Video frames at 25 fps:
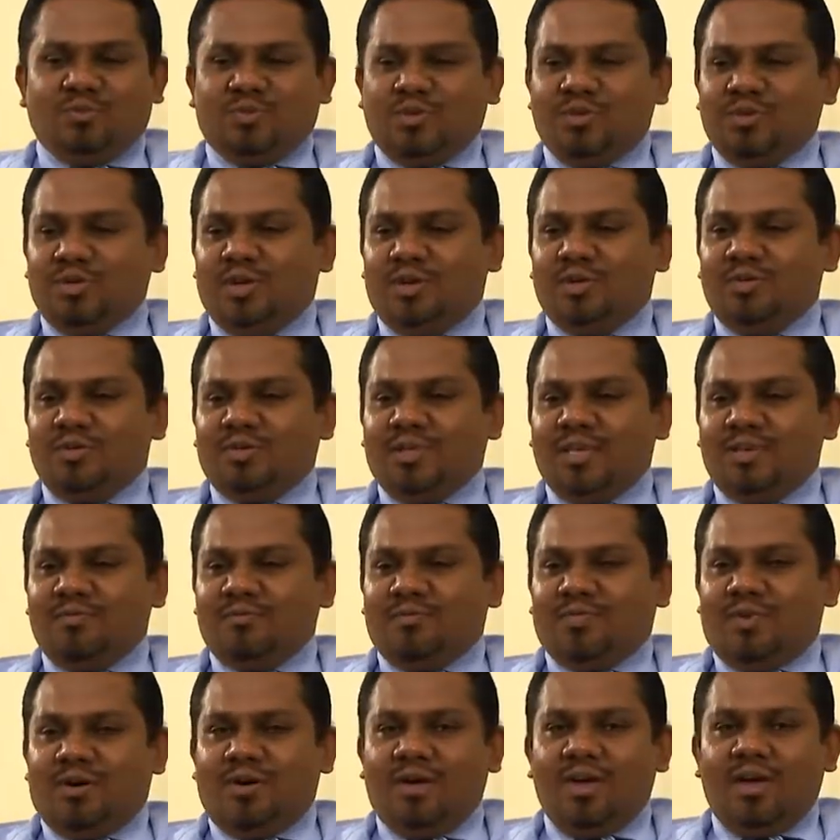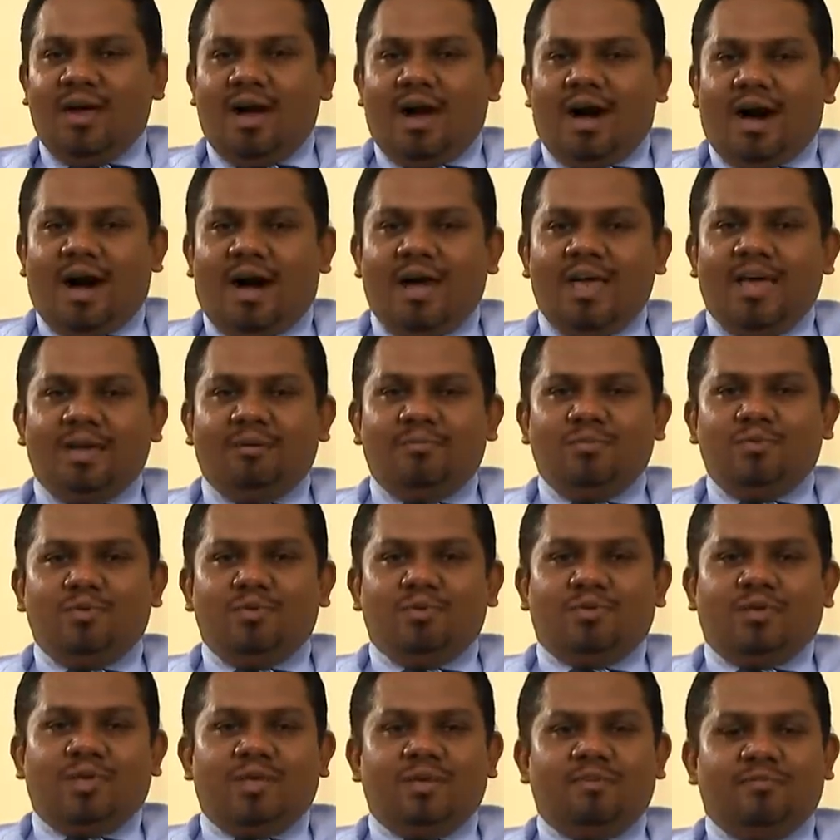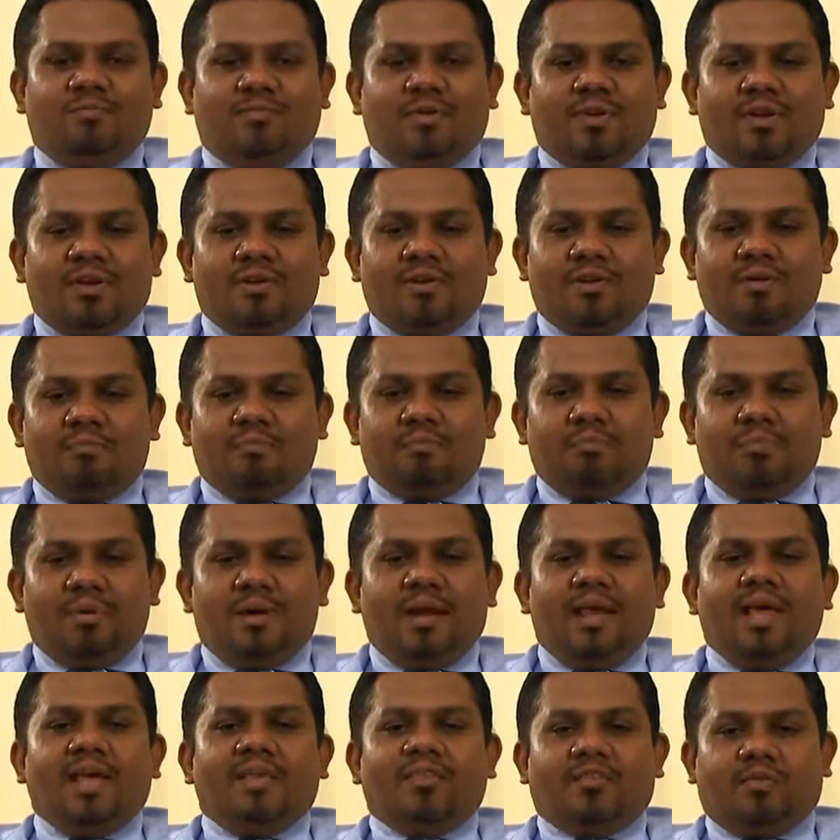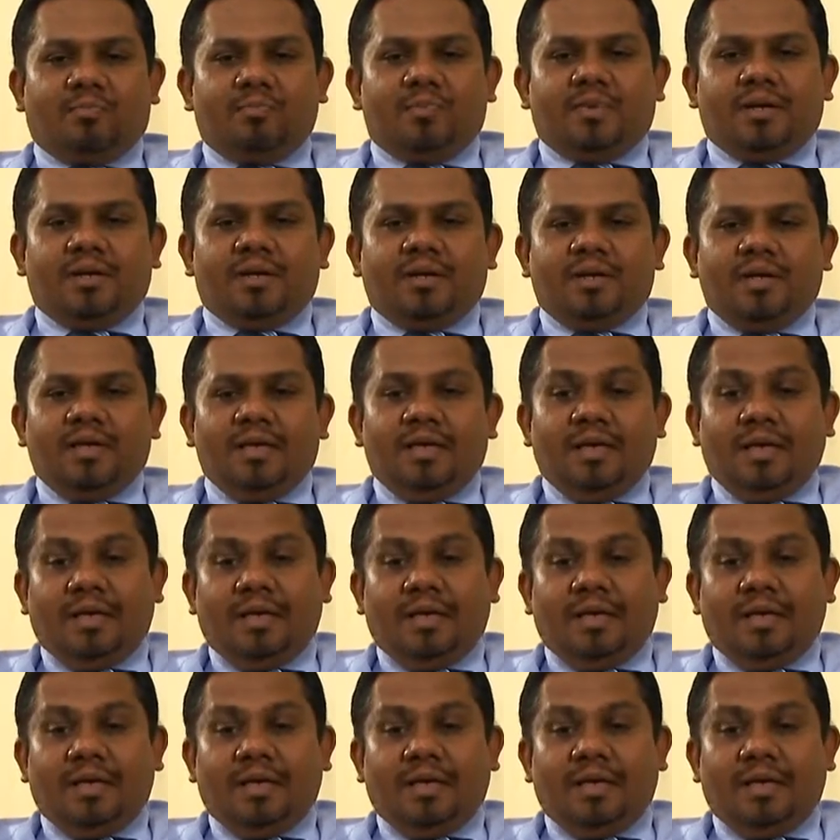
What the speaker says: So you are looking for, I am looking for a replacement